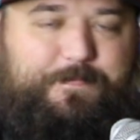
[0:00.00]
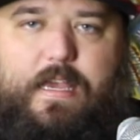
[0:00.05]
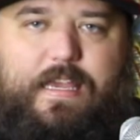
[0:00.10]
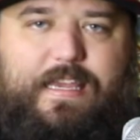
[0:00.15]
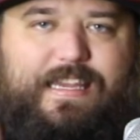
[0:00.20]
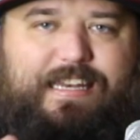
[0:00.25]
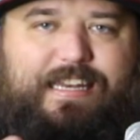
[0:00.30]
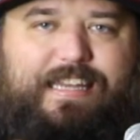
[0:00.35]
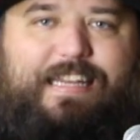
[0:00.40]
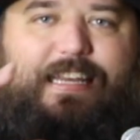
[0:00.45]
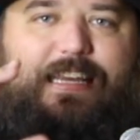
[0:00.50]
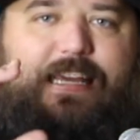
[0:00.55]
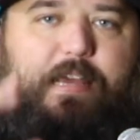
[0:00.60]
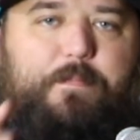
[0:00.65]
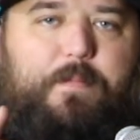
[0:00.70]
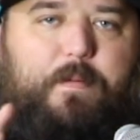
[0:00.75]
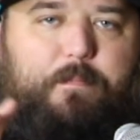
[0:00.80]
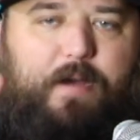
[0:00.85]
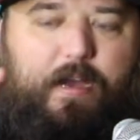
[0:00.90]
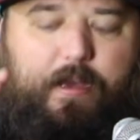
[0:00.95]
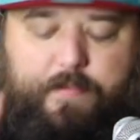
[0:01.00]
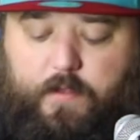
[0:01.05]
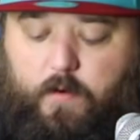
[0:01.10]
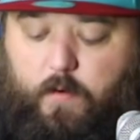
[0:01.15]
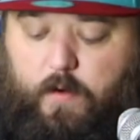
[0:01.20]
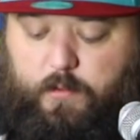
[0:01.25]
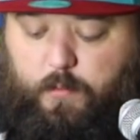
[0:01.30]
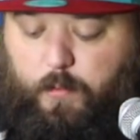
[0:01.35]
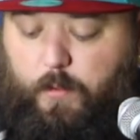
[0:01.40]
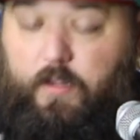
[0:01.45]
You need to keep in mind, though,
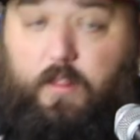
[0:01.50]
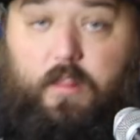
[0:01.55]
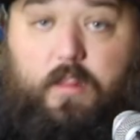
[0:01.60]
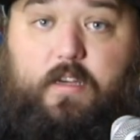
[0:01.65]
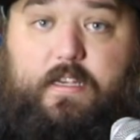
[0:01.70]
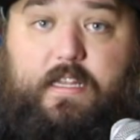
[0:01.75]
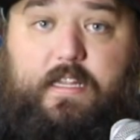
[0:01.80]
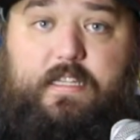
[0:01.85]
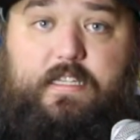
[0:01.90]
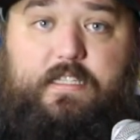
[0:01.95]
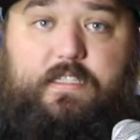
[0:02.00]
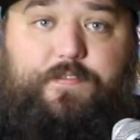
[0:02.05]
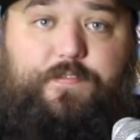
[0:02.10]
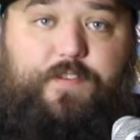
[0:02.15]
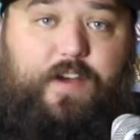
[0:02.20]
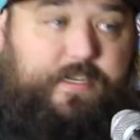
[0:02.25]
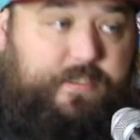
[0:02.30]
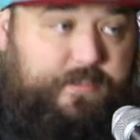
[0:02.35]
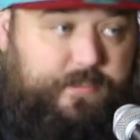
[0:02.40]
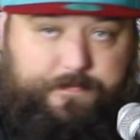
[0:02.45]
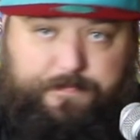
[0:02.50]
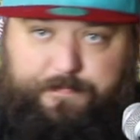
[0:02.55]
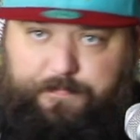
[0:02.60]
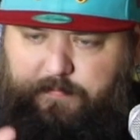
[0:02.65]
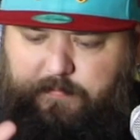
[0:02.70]
as we look at these fights,